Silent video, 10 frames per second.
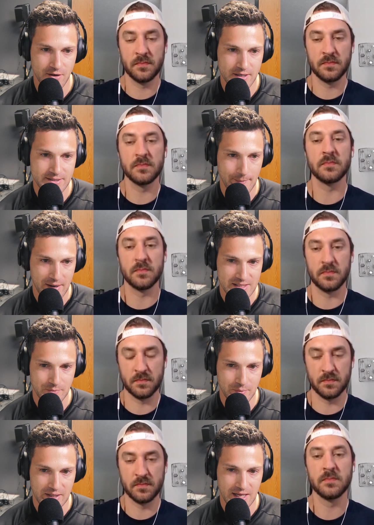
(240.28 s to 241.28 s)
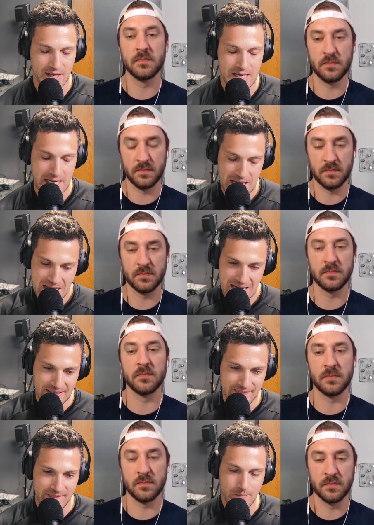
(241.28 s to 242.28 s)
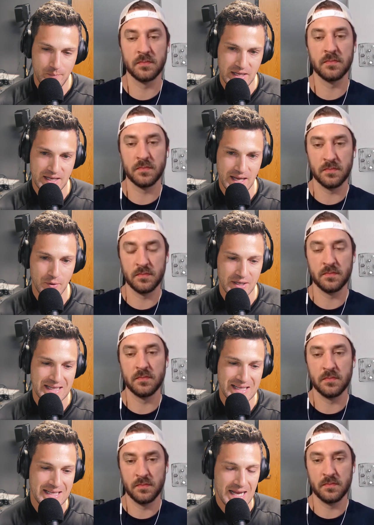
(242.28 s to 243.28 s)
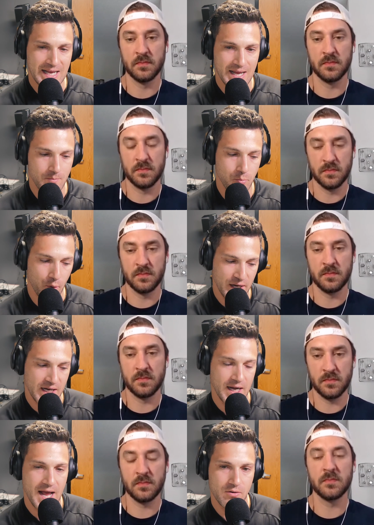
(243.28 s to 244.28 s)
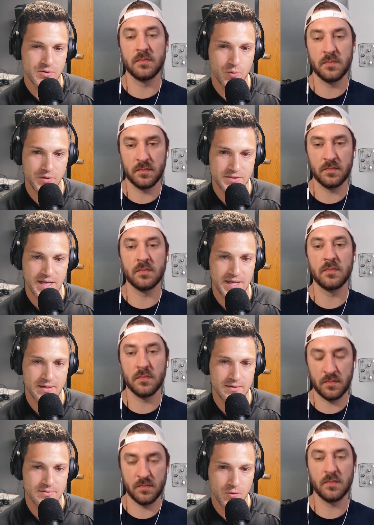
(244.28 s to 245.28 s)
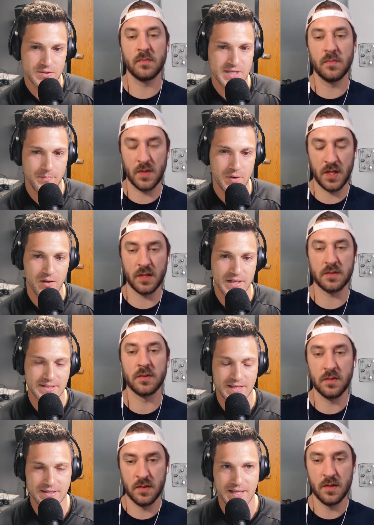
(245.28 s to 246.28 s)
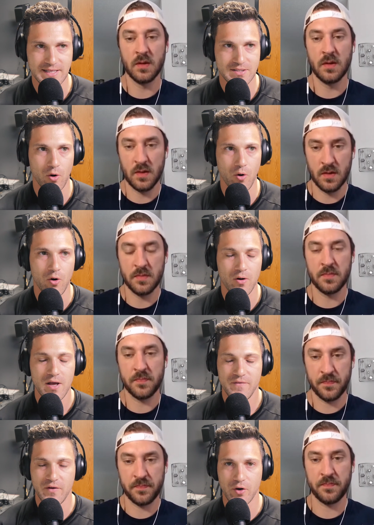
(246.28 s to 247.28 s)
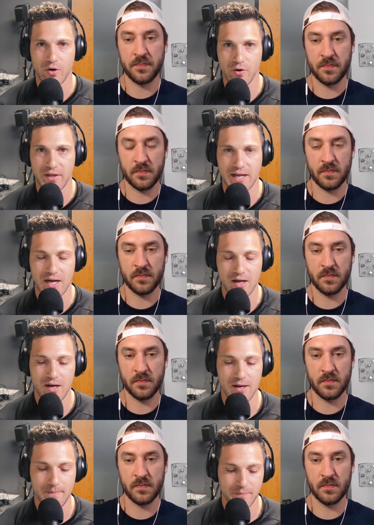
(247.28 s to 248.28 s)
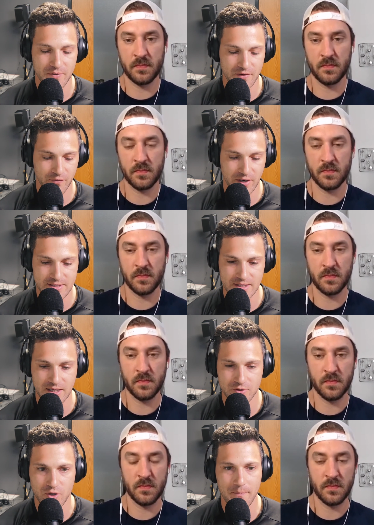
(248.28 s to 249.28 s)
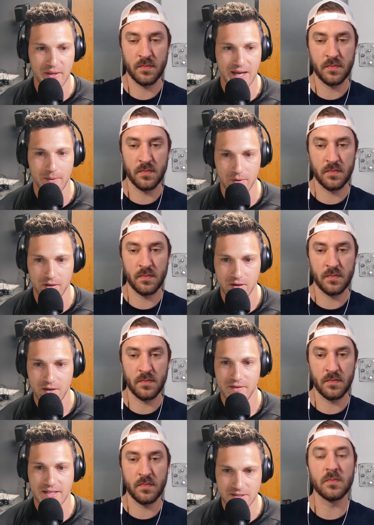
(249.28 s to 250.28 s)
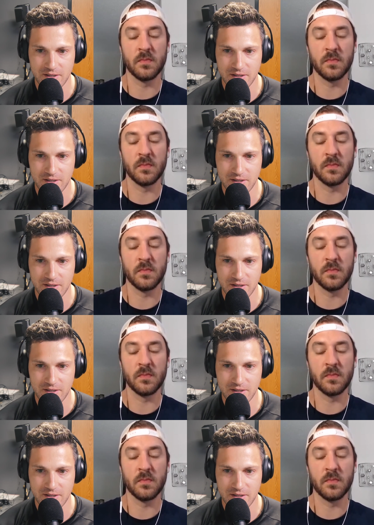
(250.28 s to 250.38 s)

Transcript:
Speaker 1: long as I possibly can, and then being able to get it and break it out towards that towards that ball. Like that that's the whole. If you ever heard the um the phrasing "drop the hammer"? That's